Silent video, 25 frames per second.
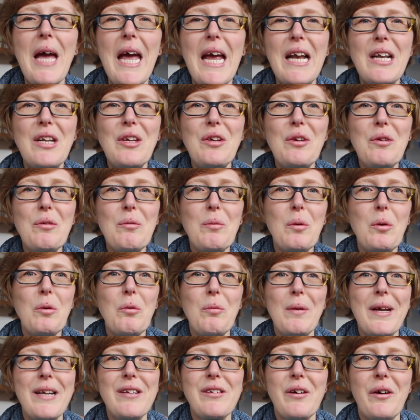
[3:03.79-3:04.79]
and you all
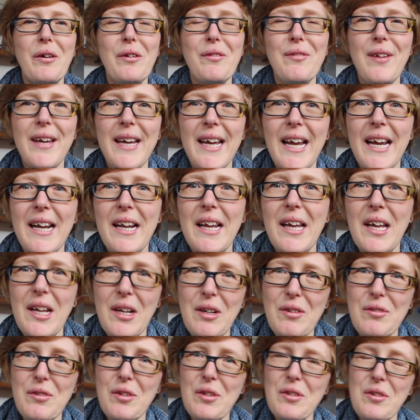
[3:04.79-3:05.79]
went over and
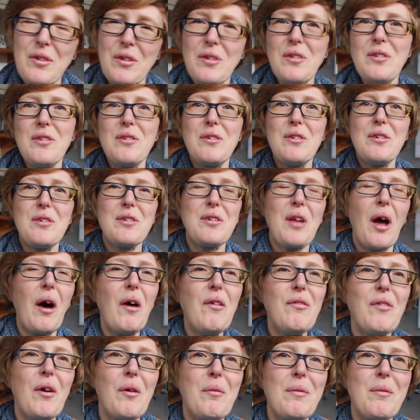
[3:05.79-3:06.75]
introduced yourself.